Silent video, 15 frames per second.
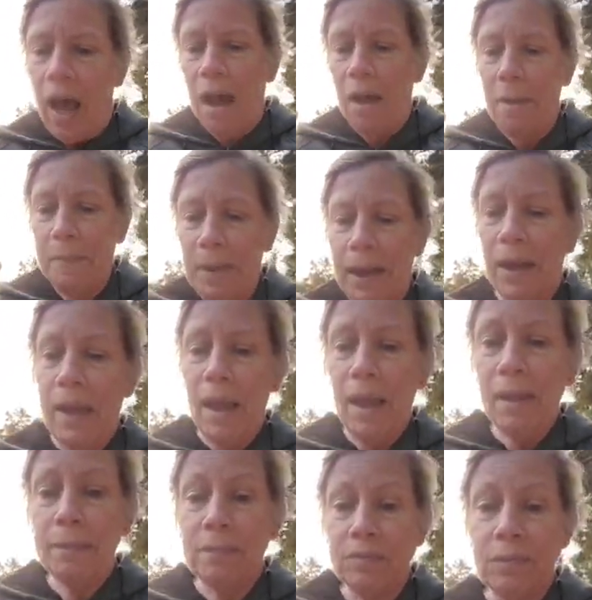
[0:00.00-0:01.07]

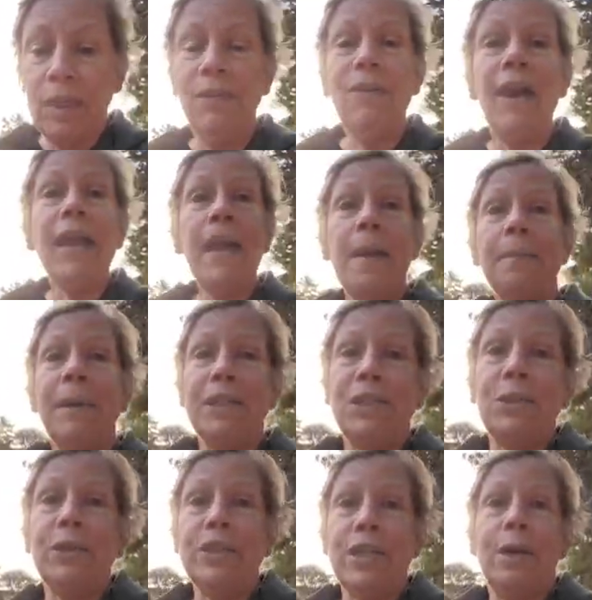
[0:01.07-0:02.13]
If I had my
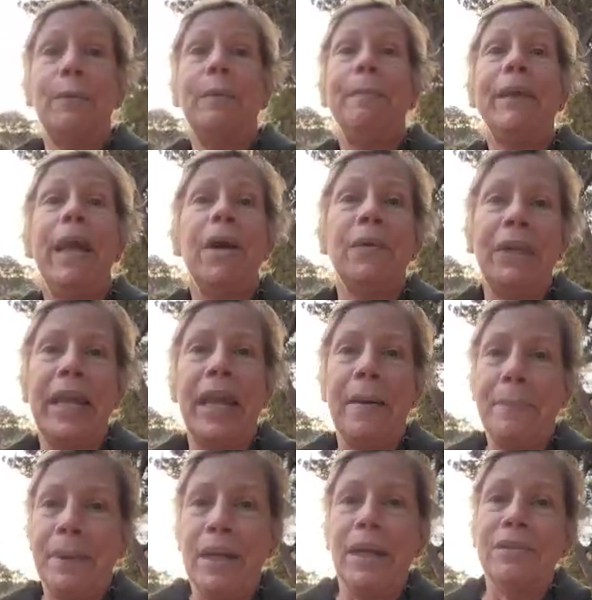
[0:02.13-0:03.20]
choice, I would be out camping.